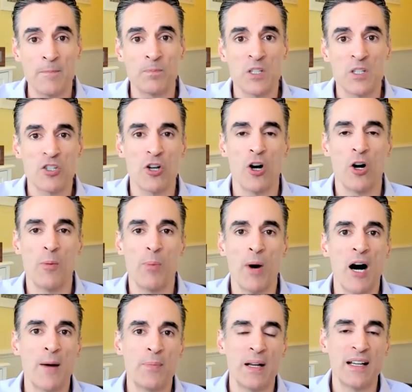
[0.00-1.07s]
so
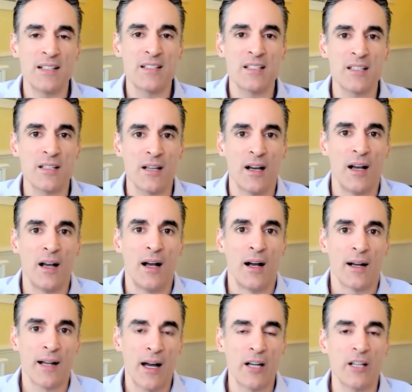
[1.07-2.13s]
bob it's
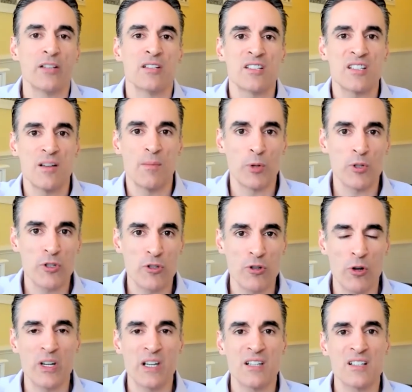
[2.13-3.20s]
kind of the simple
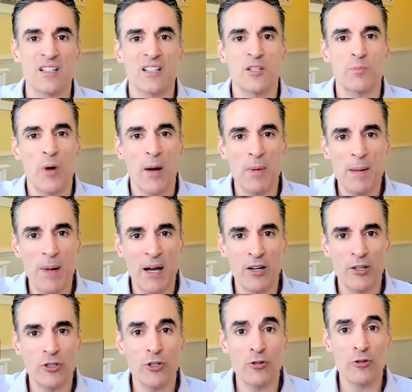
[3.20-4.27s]
story is it's probably better
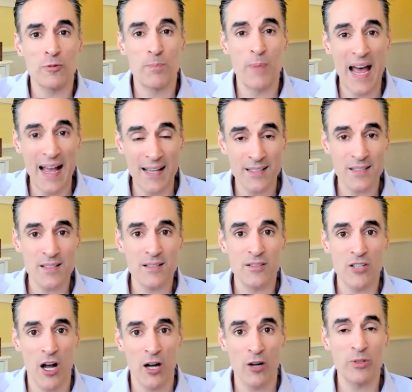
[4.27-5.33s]
to use bands,
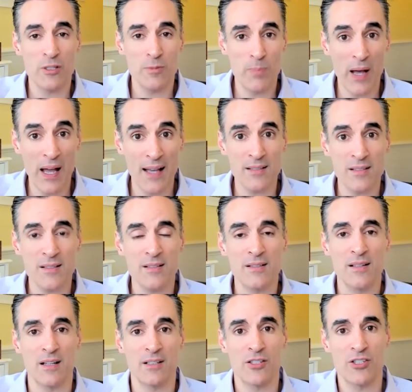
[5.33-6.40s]
tolerance bands,
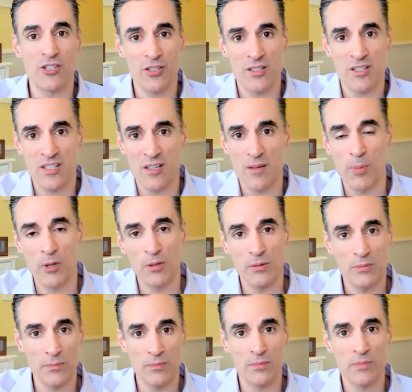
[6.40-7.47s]
than just simple
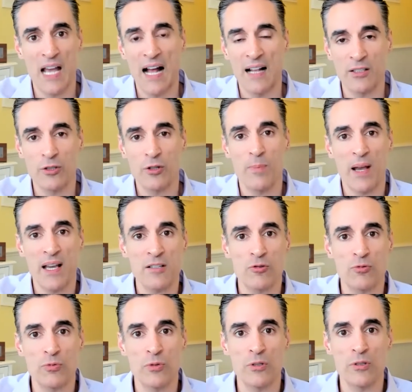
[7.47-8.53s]
calendar based
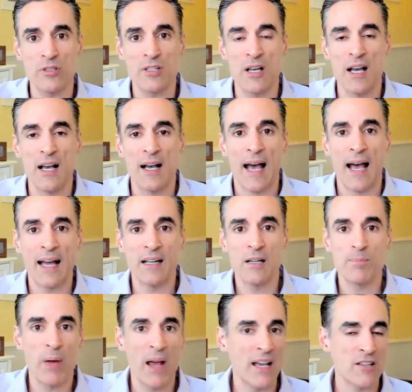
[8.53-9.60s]
rules. And
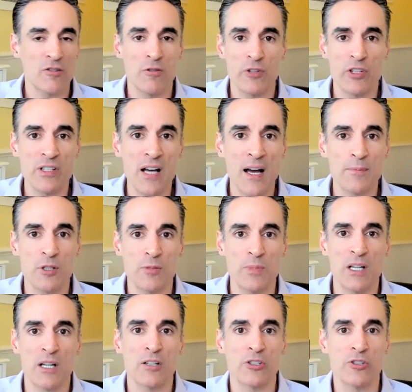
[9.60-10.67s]
it pays over time to
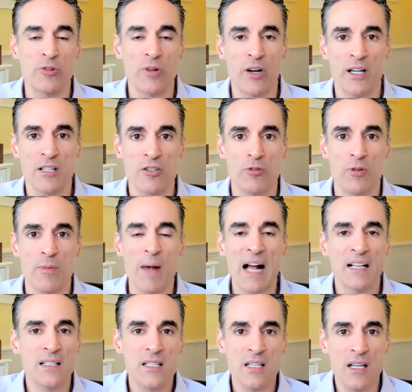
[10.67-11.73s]
be contrarian. So
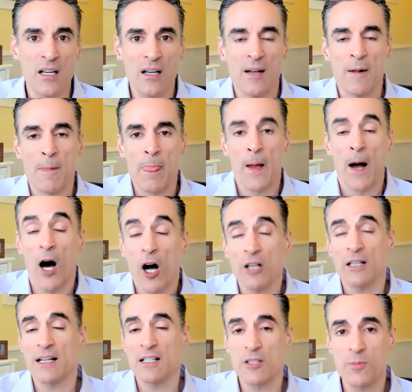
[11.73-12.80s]
rebalancing, all
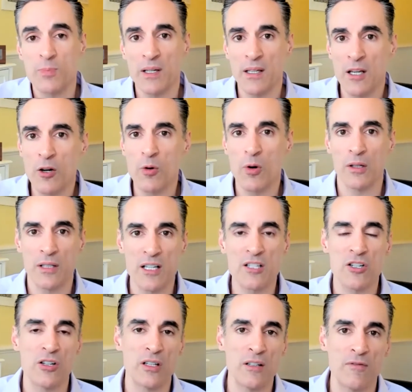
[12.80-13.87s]
else being equal, is
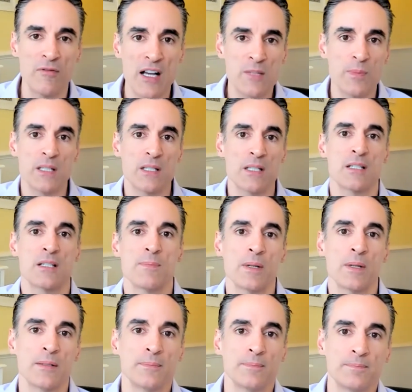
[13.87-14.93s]
good investment discipline.